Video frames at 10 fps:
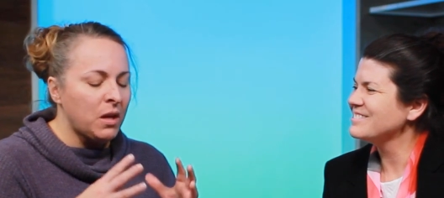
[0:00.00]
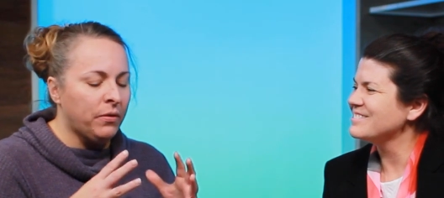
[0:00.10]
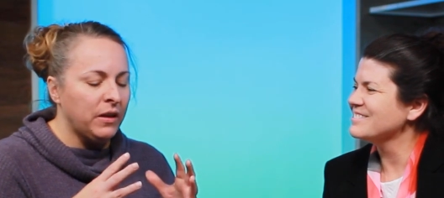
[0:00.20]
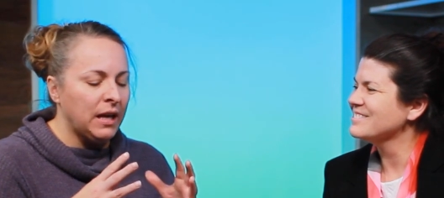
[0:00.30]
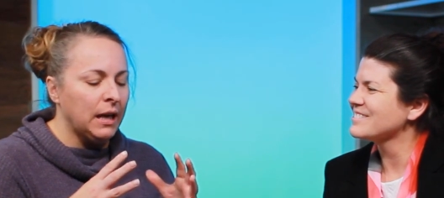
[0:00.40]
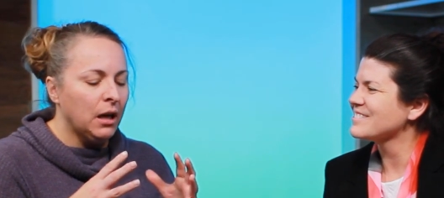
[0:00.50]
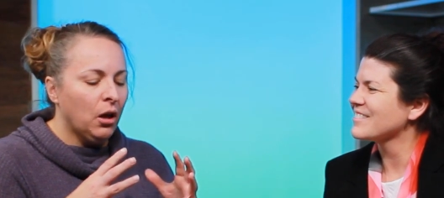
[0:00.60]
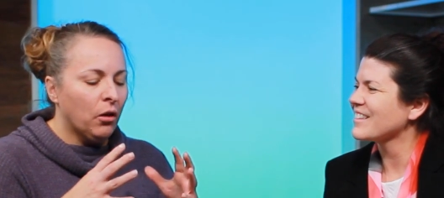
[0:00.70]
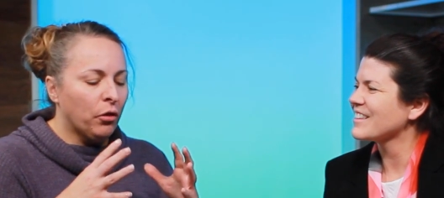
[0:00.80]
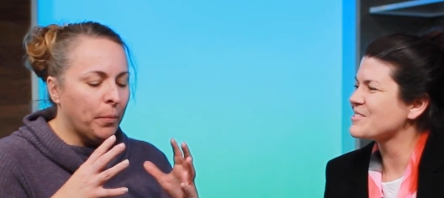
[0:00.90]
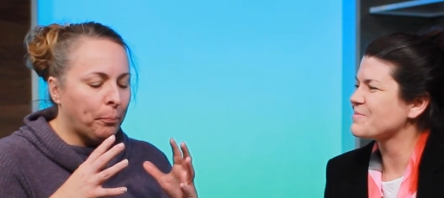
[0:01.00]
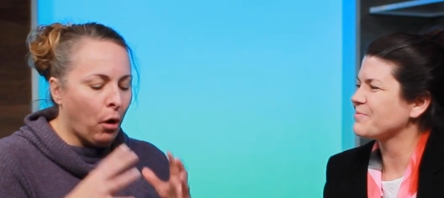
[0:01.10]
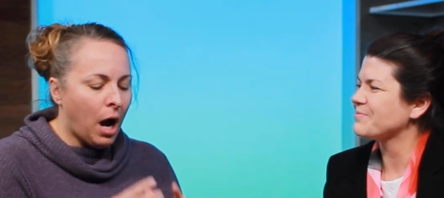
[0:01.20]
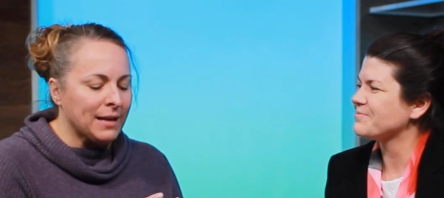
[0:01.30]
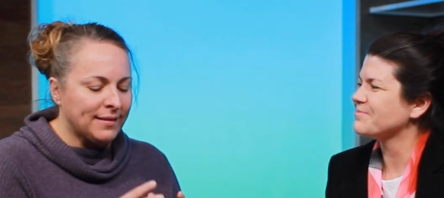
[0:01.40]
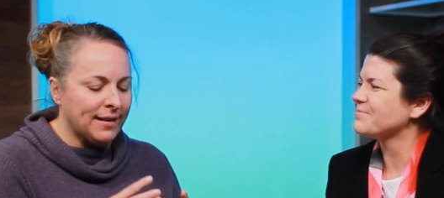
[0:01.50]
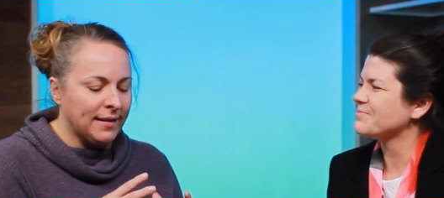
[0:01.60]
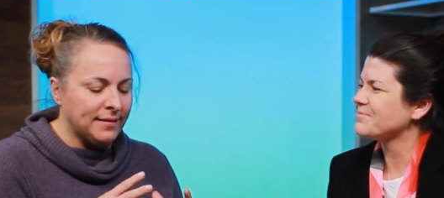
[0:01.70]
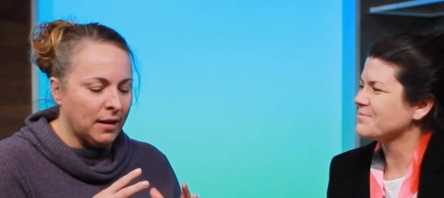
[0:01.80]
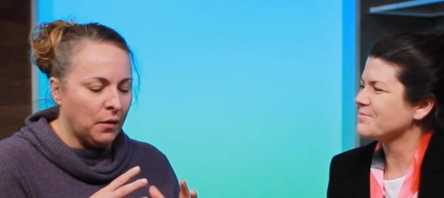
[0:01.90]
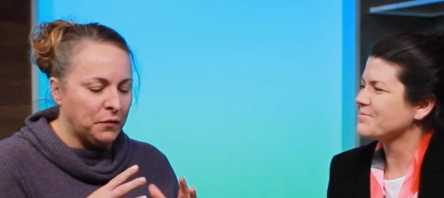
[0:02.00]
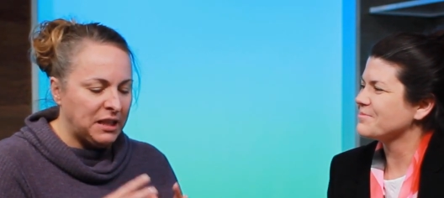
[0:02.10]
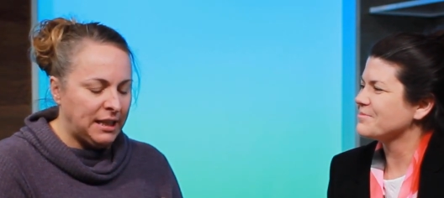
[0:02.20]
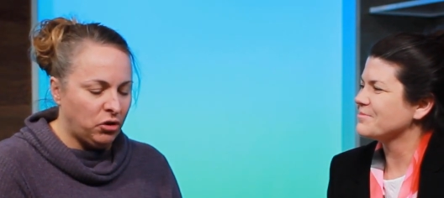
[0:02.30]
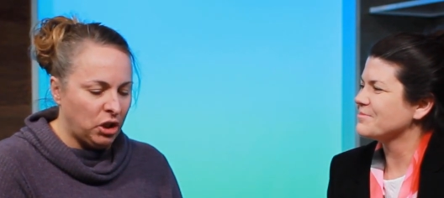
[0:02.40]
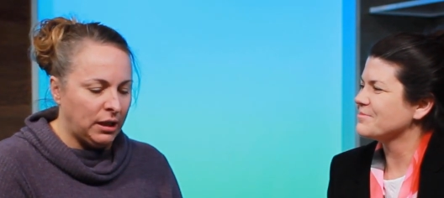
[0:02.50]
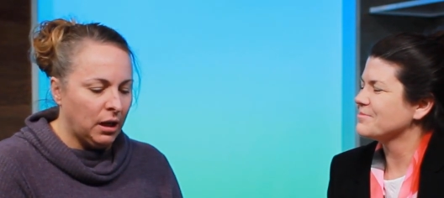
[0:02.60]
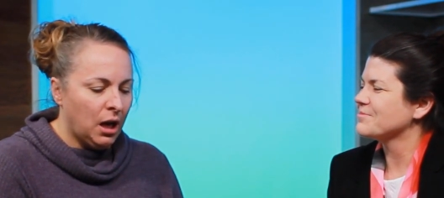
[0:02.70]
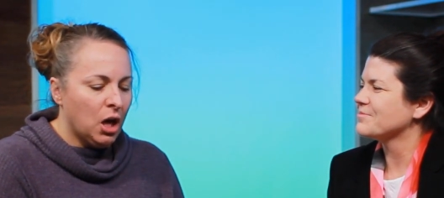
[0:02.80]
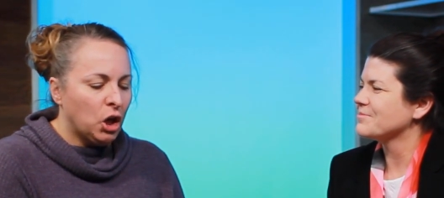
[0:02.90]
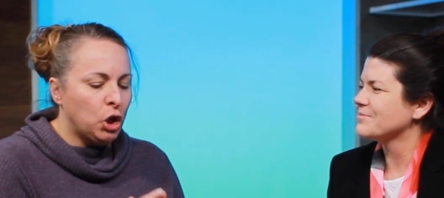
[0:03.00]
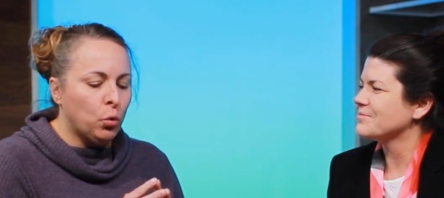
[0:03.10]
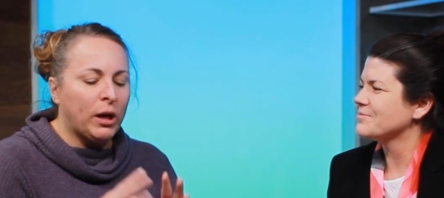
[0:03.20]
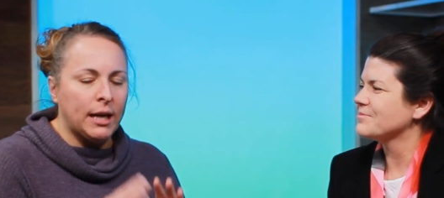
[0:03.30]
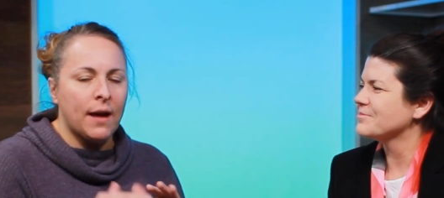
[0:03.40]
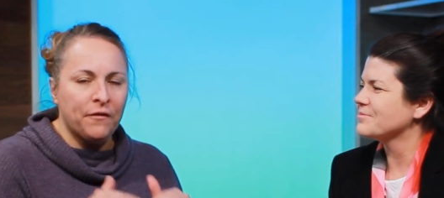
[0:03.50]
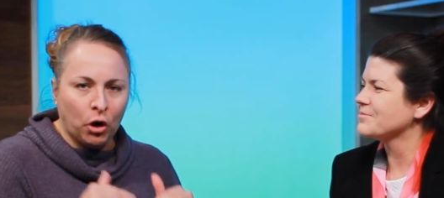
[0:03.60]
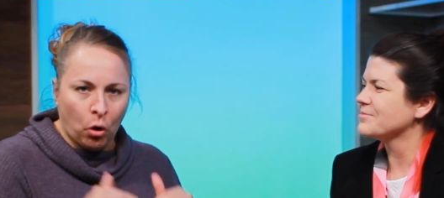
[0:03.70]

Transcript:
Speaker 1: the the process of teaching you can never